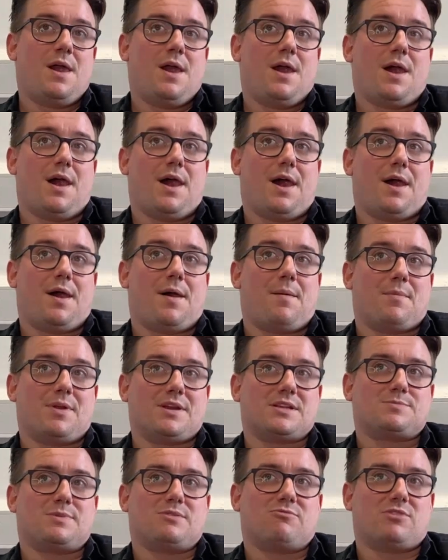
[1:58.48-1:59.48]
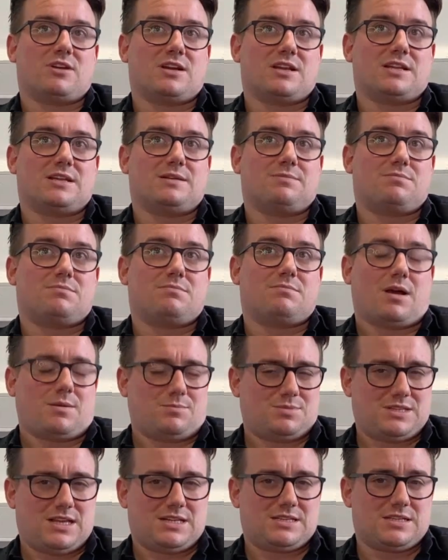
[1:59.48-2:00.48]
It's been really
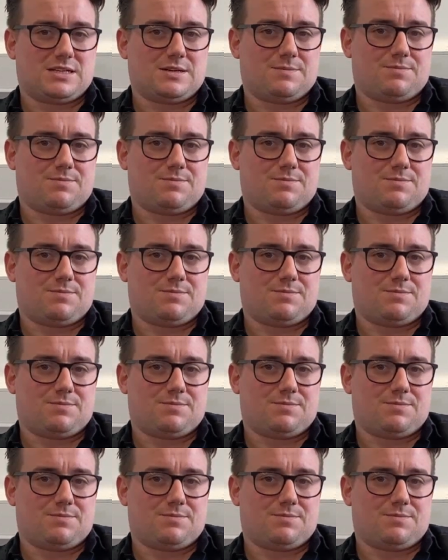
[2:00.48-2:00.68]
upsetting